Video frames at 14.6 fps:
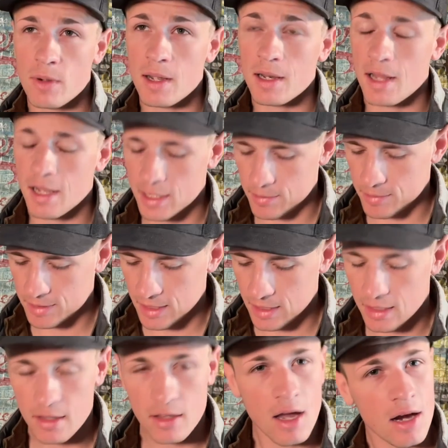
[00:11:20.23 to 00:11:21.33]
why I like them is
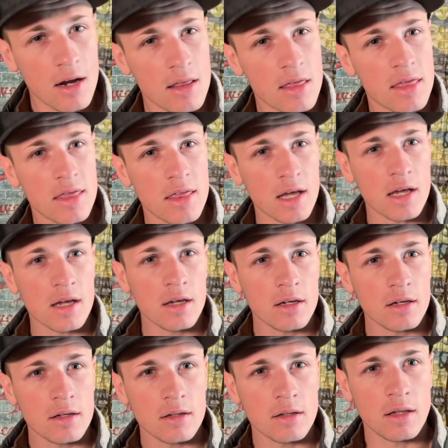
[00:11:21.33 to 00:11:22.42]
that they
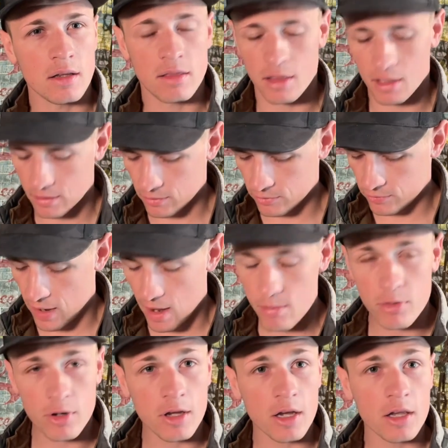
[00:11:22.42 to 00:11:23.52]
thicker
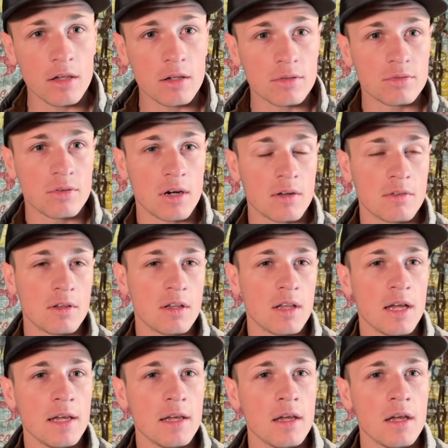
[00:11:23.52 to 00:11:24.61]
fabric in the front of the
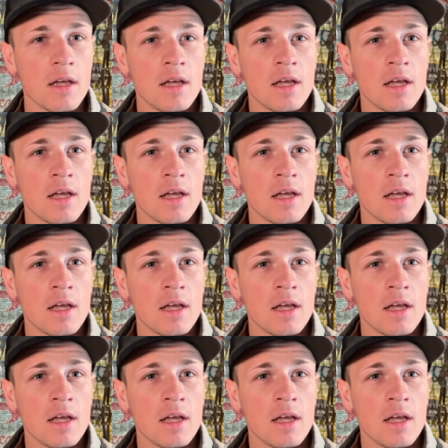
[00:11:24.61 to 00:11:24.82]
leg,